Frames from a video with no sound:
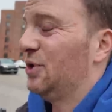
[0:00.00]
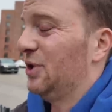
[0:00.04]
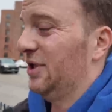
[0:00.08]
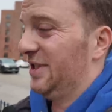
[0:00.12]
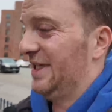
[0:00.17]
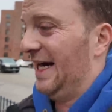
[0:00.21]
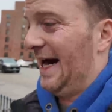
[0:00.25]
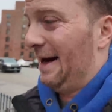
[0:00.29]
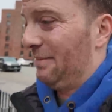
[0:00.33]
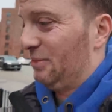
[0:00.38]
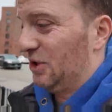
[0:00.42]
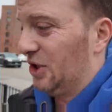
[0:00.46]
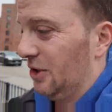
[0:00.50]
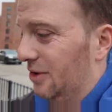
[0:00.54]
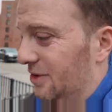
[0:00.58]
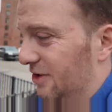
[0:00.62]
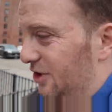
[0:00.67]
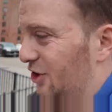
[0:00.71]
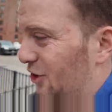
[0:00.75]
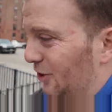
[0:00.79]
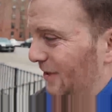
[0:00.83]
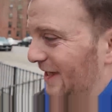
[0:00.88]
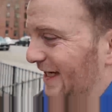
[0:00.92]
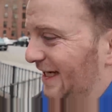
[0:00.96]
to adapt to
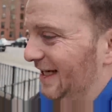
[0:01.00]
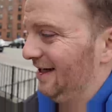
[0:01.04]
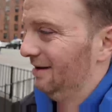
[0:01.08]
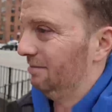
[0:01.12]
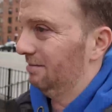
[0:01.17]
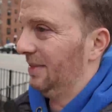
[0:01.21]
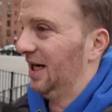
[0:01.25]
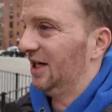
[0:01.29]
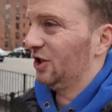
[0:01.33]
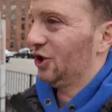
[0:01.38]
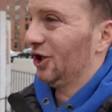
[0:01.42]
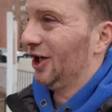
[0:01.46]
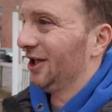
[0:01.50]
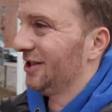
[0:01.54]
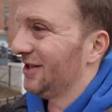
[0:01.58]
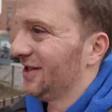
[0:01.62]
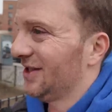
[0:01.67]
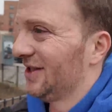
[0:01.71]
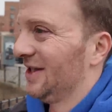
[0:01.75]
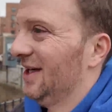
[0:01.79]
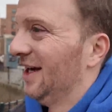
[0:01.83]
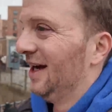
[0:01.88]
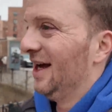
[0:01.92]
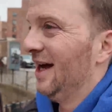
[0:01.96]
is shrinking
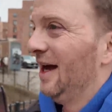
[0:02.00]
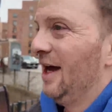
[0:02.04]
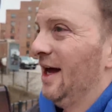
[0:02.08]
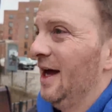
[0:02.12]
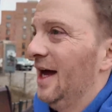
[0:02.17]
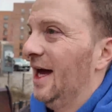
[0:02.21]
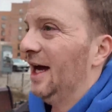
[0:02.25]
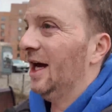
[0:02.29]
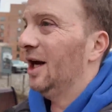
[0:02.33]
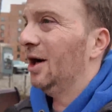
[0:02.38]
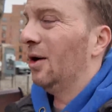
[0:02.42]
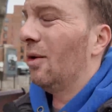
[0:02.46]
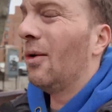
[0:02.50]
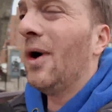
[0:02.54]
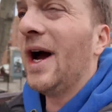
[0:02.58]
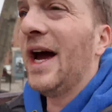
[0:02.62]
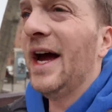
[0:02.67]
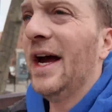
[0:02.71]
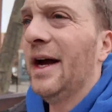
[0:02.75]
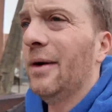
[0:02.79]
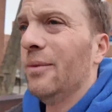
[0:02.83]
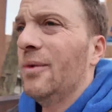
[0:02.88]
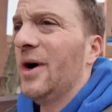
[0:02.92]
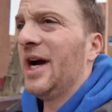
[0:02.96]
budgets in a
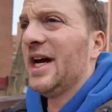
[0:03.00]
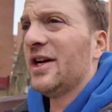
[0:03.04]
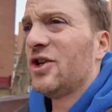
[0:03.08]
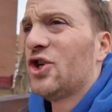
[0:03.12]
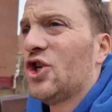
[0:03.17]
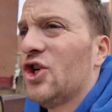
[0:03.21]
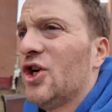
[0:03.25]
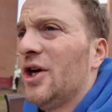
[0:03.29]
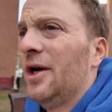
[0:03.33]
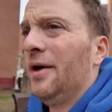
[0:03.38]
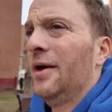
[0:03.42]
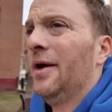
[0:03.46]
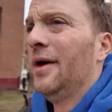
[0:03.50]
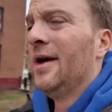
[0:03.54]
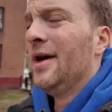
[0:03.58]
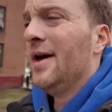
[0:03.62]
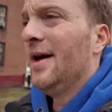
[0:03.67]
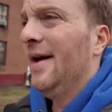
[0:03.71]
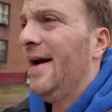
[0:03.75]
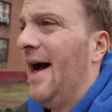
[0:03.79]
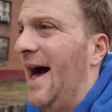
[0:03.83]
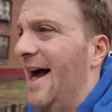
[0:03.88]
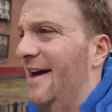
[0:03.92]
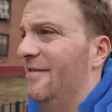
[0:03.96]
way in which
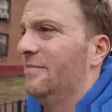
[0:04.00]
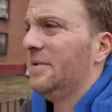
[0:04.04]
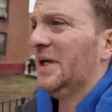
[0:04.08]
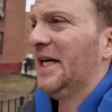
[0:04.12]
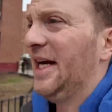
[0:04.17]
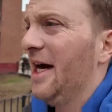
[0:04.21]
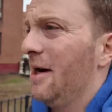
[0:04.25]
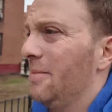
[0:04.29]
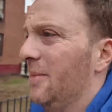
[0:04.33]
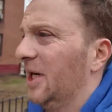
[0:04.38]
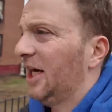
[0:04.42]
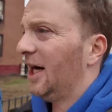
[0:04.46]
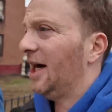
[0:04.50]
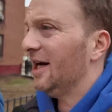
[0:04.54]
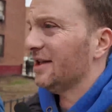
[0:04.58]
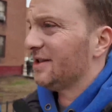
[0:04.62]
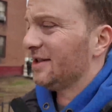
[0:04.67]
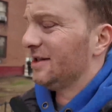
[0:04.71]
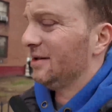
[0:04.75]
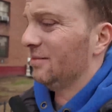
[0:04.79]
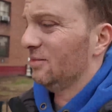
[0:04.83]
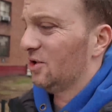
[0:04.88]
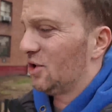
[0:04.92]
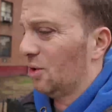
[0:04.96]
I've become
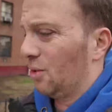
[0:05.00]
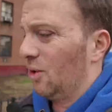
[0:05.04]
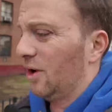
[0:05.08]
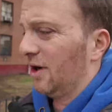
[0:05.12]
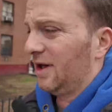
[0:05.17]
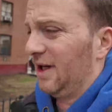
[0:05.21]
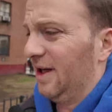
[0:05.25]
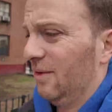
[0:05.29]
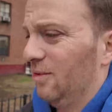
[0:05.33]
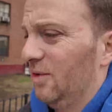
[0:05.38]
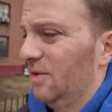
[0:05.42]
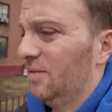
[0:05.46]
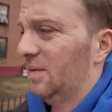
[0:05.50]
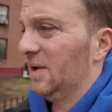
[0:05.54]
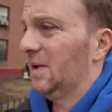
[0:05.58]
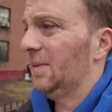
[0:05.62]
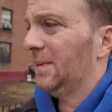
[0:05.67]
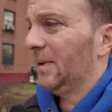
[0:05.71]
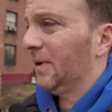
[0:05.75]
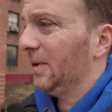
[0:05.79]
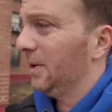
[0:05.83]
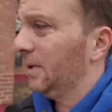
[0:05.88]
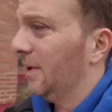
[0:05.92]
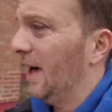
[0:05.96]
accustomed to working with
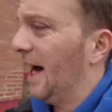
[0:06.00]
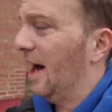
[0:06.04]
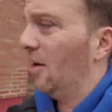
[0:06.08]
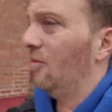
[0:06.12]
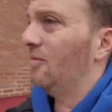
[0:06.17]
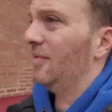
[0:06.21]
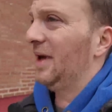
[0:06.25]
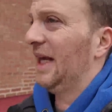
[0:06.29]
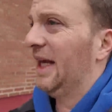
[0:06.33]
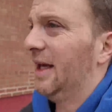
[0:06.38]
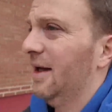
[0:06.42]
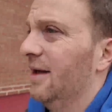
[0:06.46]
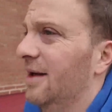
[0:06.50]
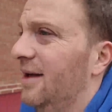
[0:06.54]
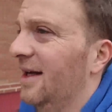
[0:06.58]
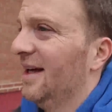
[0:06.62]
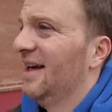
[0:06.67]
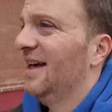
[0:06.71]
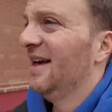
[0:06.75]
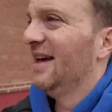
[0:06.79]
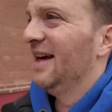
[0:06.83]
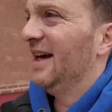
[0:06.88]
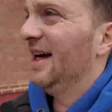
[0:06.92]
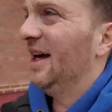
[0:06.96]
people who help me
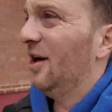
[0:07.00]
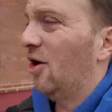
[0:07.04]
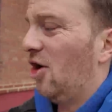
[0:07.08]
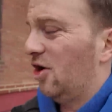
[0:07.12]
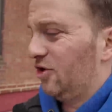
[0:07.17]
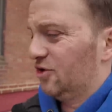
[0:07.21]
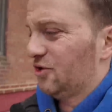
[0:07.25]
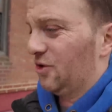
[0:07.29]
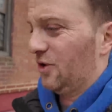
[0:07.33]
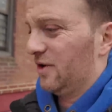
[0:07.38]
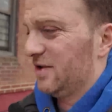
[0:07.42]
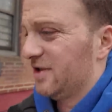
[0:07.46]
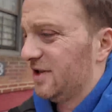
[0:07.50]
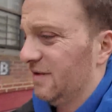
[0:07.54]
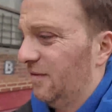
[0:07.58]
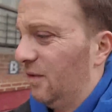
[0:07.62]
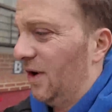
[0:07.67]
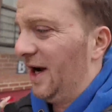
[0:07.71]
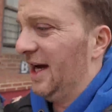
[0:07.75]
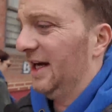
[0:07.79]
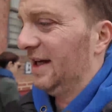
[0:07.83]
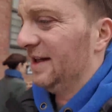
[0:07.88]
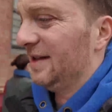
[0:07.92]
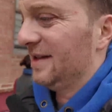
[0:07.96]
in all sorts of
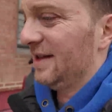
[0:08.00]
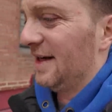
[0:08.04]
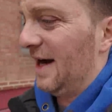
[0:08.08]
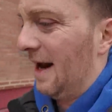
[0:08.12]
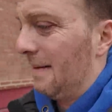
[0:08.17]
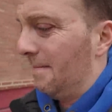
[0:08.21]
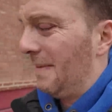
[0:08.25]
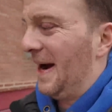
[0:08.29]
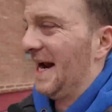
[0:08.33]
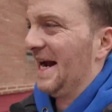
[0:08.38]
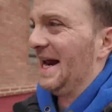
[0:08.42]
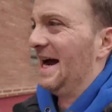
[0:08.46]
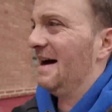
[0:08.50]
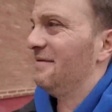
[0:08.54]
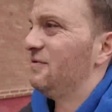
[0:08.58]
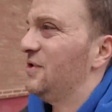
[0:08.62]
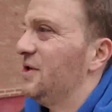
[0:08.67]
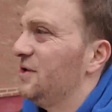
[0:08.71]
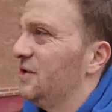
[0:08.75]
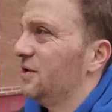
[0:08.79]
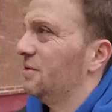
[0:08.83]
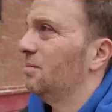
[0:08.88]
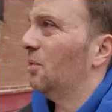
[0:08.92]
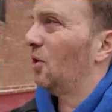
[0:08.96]
ways, and I might have
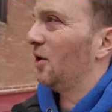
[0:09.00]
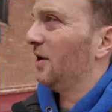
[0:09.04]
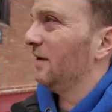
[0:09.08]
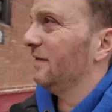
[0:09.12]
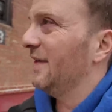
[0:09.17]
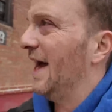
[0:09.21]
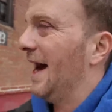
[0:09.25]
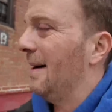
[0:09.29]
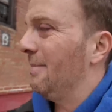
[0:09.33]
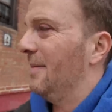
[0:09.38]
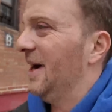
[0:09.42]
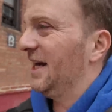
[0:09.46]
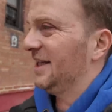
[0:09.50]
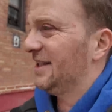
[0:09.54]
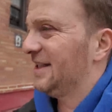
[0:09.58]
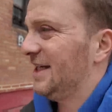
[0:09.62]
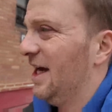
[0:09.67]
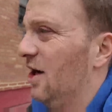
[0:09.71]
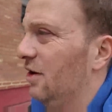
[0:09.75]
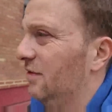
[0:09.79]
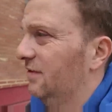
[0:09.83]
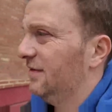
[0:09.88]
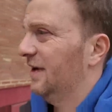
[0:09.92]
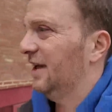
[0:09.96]
to do more of that
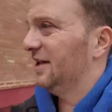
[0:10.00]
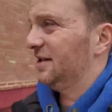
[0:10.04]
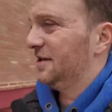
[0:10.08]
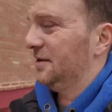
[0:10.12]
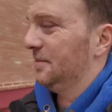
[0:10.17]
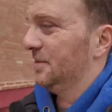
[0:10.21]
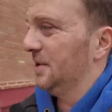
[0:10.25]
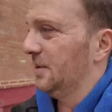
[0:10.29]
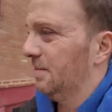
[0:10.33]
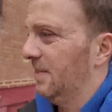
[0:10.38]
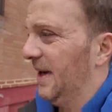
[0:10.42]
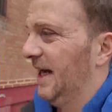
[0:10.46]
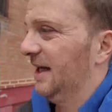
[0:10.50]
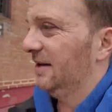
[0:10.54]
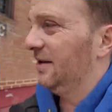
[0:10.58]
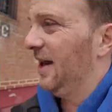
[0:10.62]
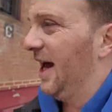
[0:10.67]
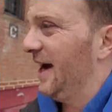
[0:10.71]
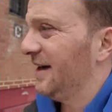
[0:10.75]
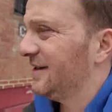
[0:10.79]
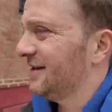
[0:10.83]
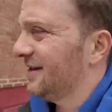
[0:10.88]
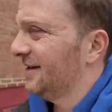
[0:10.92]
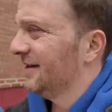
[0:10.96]
myself and to be paid
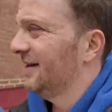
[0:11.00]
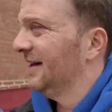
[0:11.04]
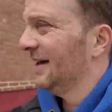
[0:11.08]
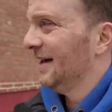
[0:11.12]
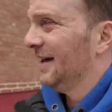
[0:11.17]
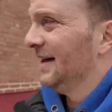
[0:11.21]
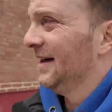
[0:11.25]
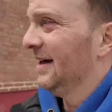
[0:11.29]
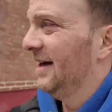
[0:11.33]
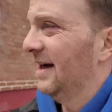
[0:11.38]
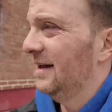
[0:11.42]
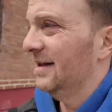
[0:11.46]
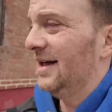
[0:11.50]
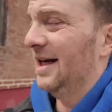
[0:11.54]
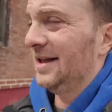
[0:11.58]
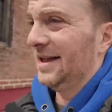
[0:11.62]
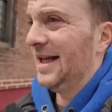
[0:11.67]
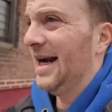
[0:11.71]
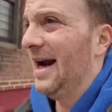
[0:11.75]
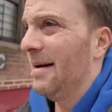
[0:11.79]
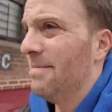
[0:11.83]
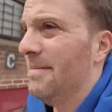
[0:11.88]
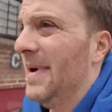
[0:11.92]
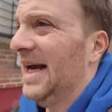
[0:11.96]
less. Not
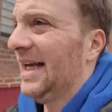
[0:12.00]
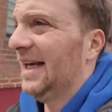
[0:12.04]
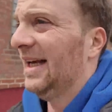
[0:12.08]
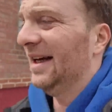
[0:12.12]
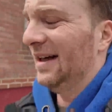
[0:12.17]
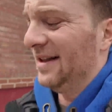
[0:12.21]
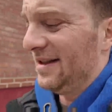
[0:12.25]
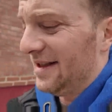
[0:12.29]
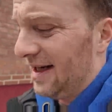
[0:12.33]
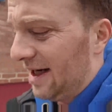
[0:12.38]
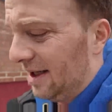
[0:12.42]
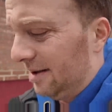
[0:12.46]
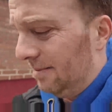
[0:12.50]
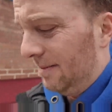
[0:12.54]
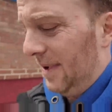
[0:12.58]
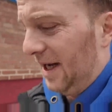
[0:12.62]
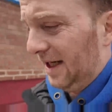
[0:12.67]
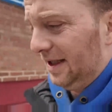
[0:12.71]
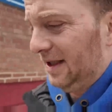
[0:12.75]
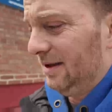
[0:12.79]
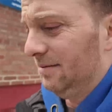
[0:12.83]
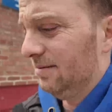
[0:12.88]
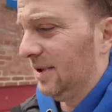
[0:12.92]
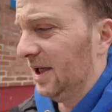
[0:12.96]
that I'm making a ton of
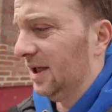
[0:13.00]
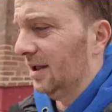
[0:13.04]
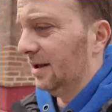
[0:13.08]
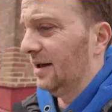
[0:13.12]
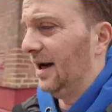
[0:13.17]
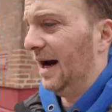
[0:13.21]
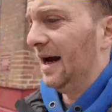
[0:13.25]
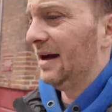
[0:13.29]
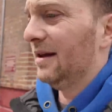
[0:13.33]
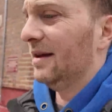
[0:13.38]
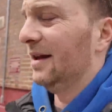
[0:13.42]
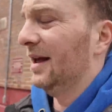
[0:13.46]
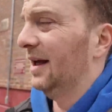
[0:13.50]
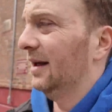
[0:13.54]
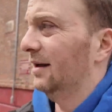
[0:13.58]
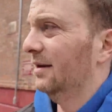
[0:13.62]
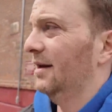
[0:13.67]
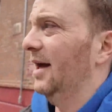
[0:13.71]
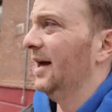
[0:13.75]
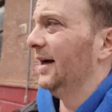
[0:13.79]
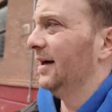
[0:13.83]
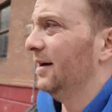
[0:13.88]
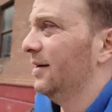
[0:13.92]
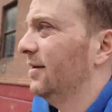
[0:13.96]
money, but I
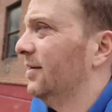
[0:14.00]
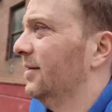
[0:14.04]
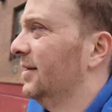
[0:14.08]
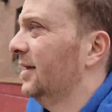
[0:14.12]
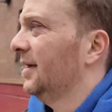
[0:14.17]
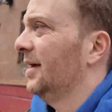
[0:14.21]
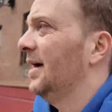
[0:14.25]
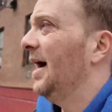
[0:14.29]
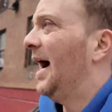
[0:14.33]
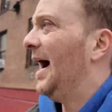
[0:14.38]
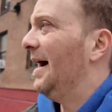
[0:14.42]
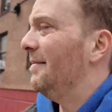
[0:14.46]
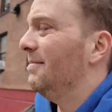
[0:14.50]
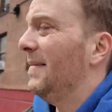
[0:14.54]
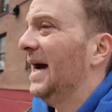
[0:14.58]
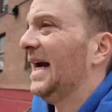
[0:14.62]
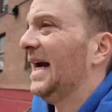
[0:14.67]
think like I'm